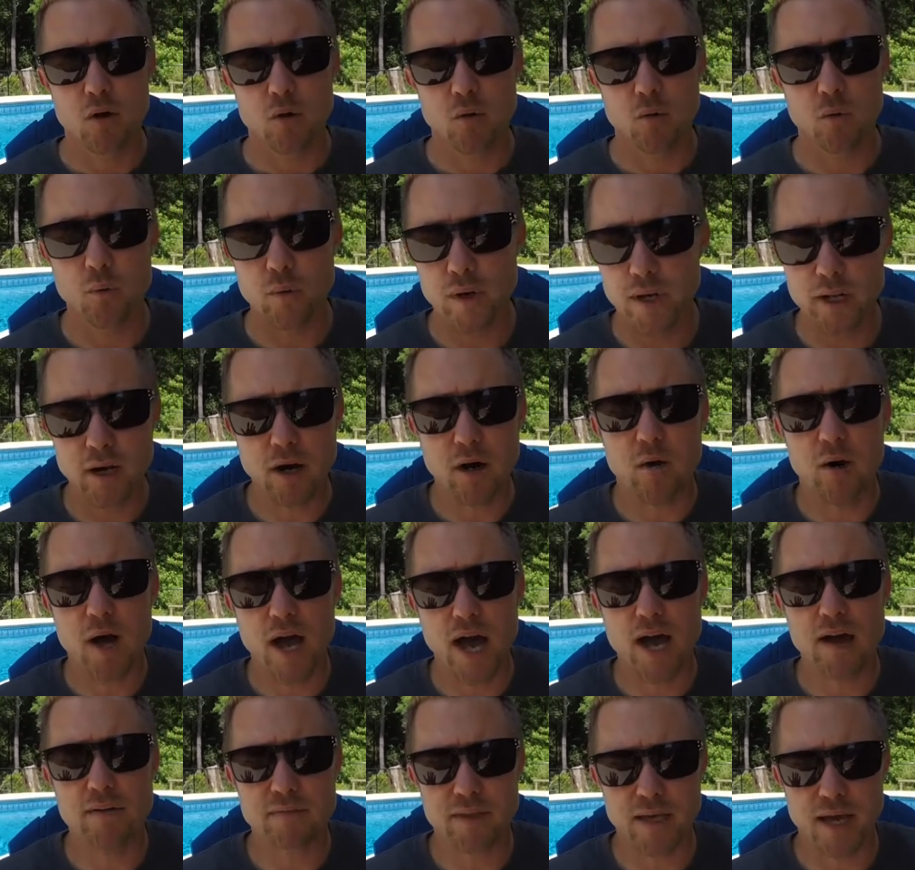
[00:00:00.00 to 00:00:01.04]
We don't
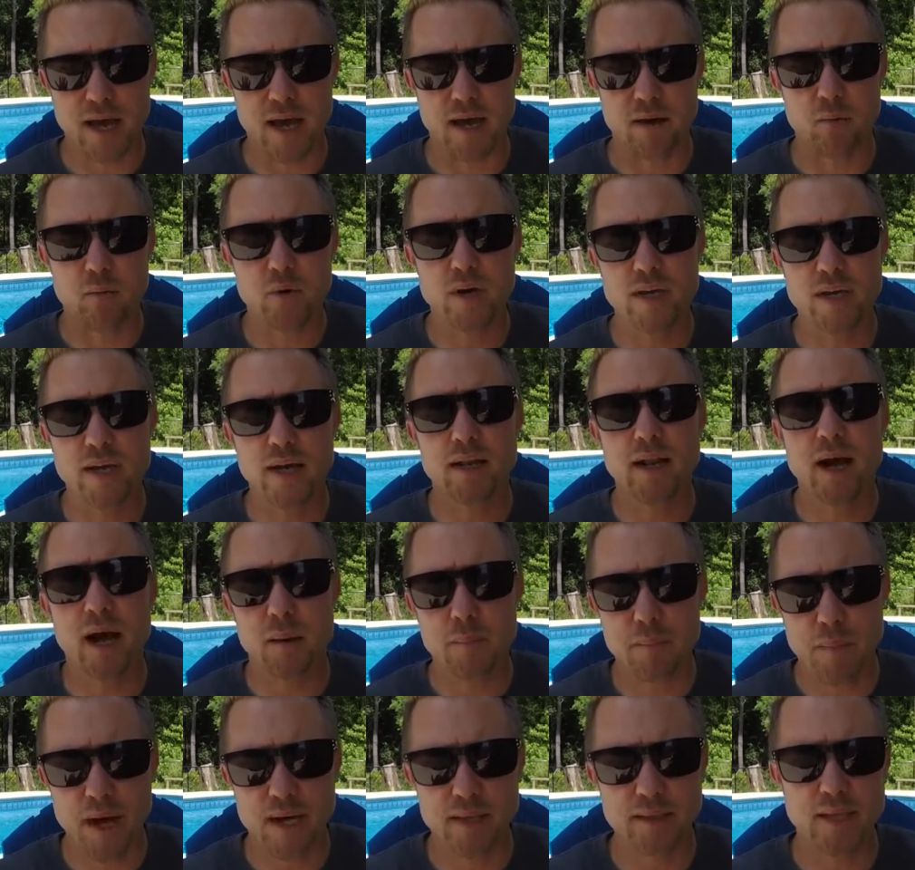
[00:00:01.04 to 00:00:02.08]
have that. We
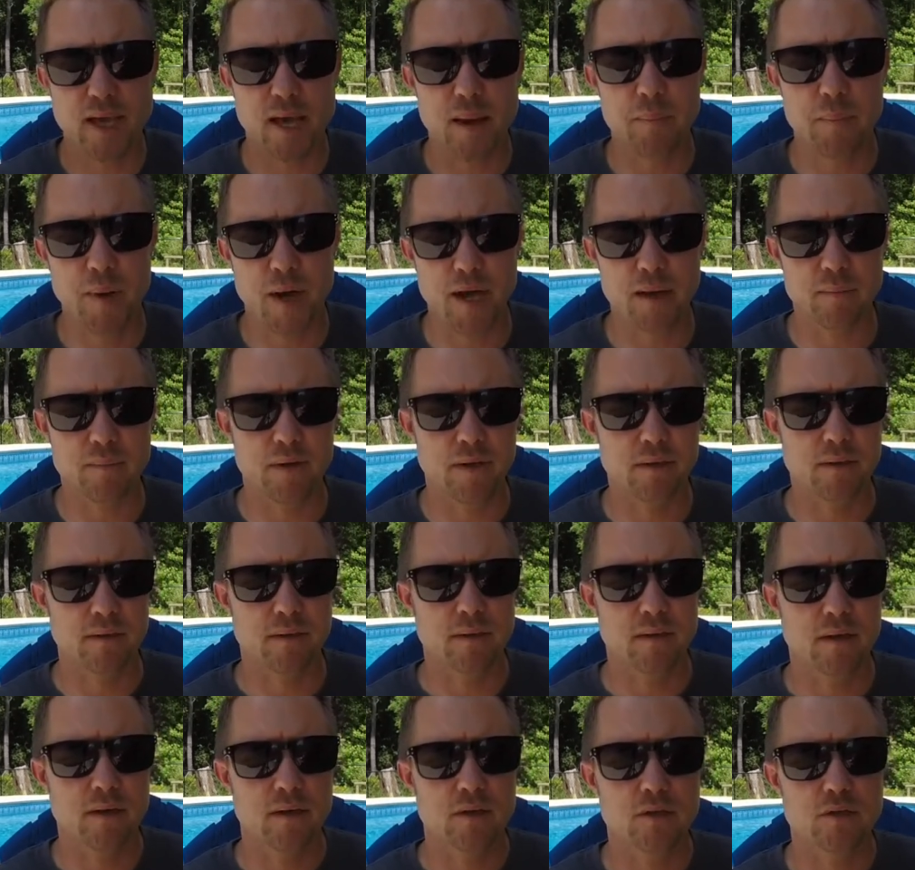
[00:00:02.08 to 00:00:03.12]
cannot make that payment.
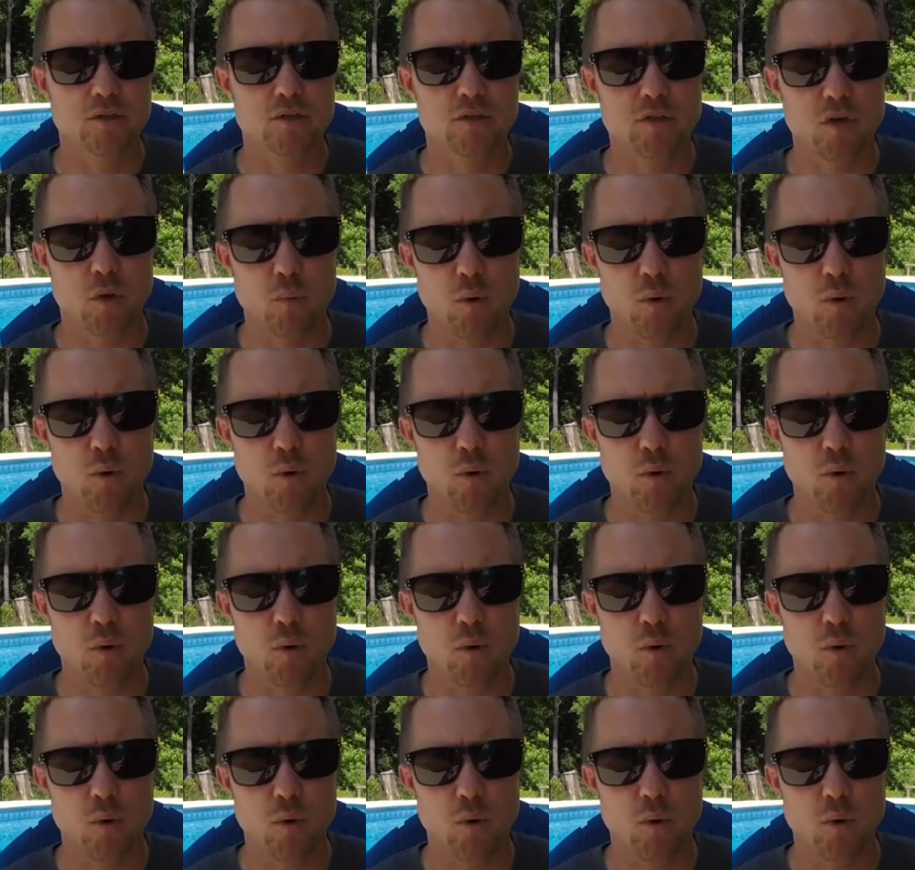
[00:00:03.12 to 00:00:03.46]
So